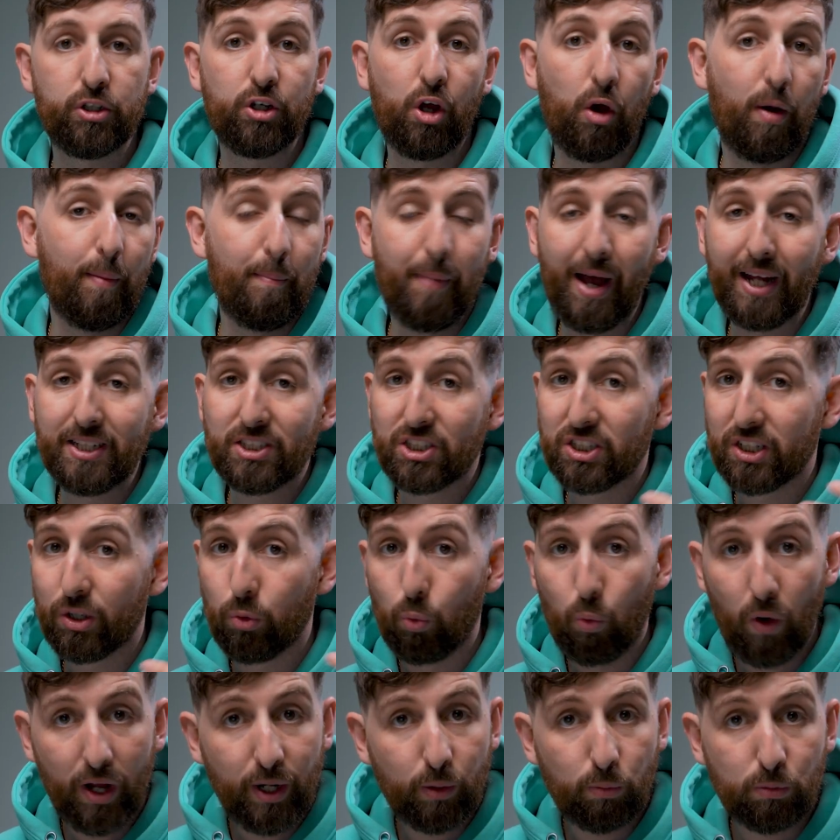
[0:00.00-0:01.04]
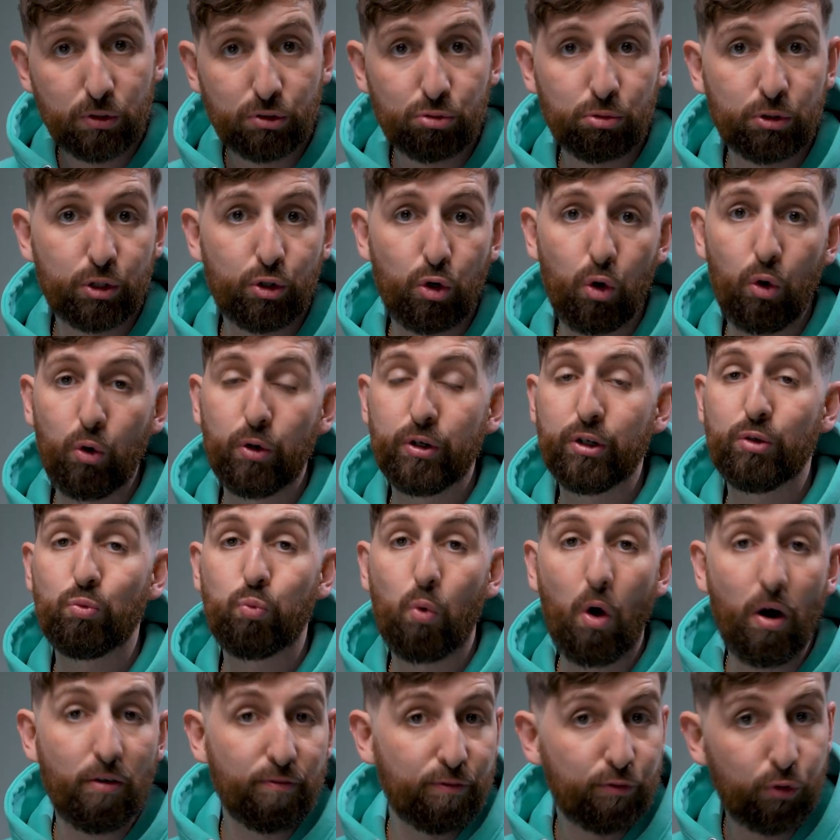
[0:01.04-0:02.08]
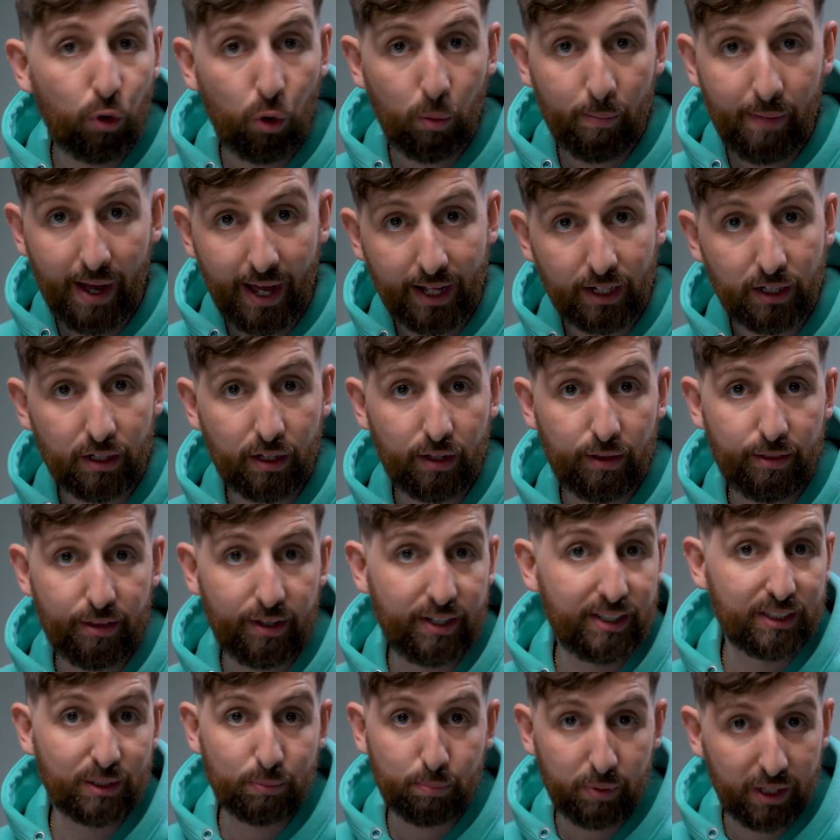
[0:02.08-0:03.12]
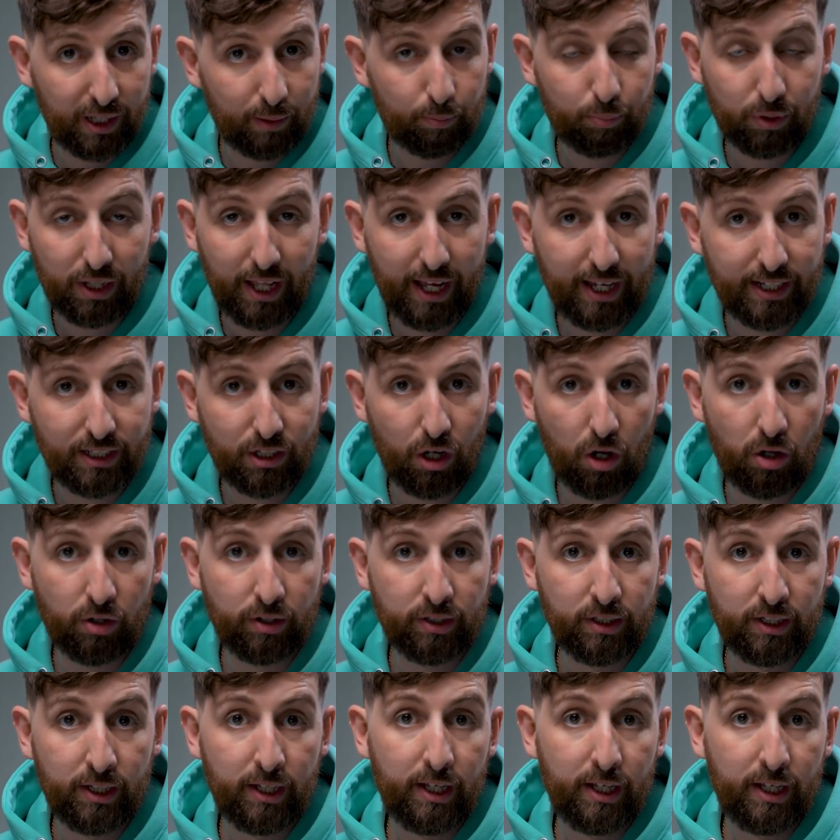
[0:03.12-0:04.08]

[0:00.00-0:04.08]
You know, imagining when it was recorded, what format that it's being played on.